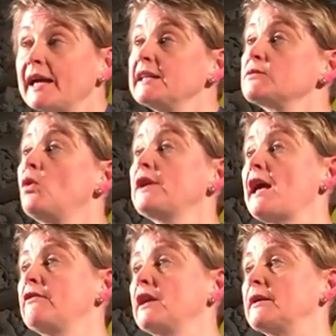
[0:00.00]
that is one
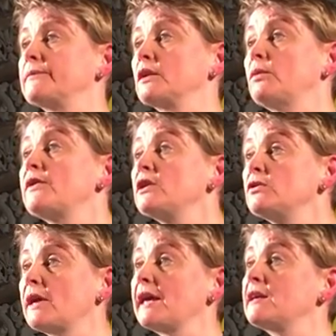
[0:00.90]
area where
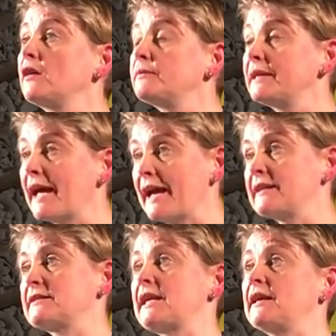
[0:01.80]
the UK government
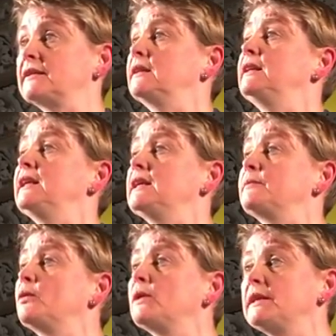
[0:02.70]
has taken a lead,
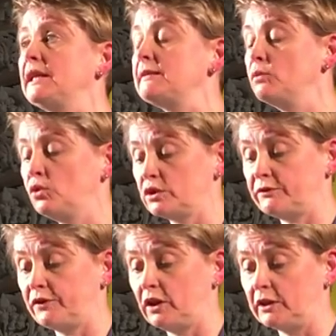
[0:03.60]
but we need more to
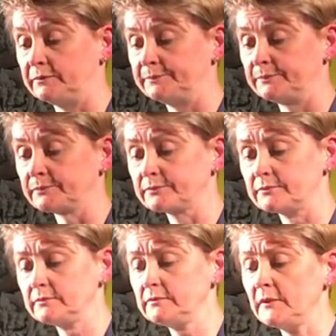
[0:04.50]
follow.
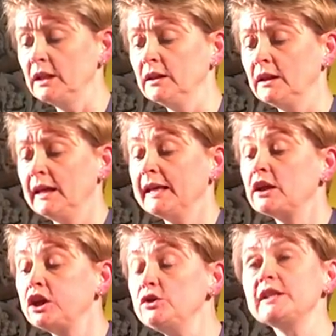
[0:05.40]

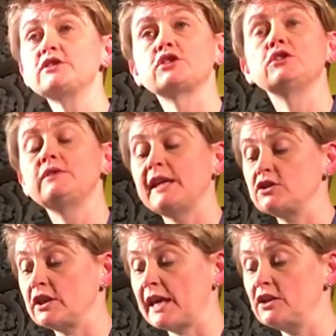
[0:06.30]
including too the
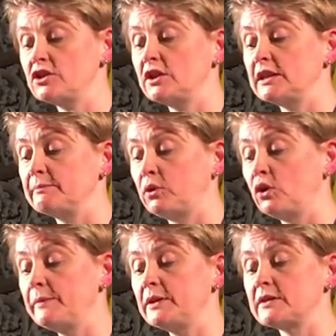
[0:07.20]
education and
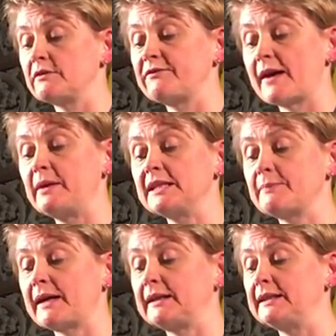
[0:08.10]
employment that families
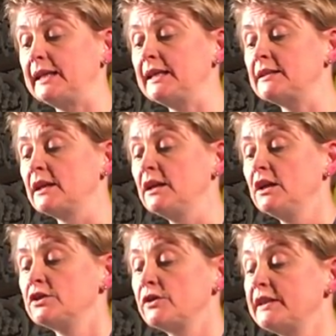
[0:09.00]
badly need,
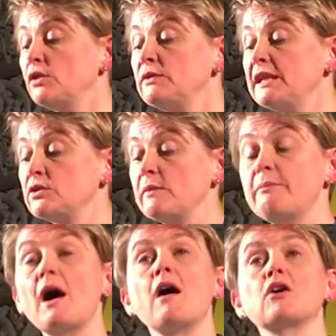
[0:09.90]
so they don't need to
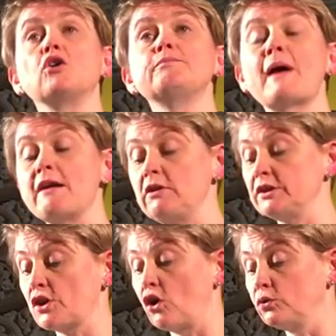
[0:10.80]
embark on
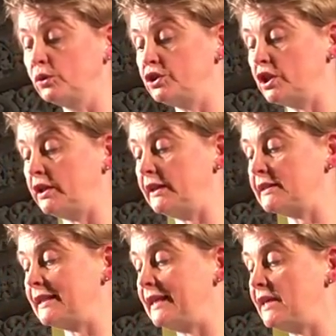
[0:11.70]
perilous onward
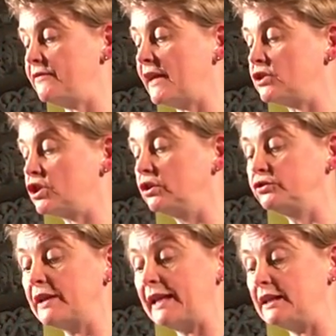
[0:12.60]
journeys to give their
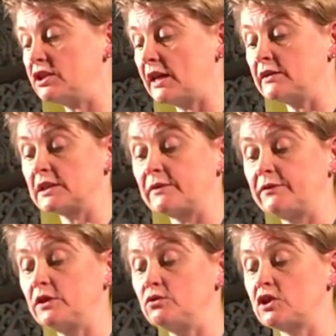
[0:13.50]
children any chance of a
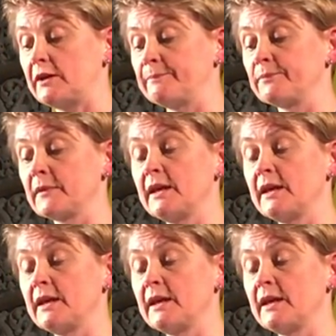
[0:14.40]
future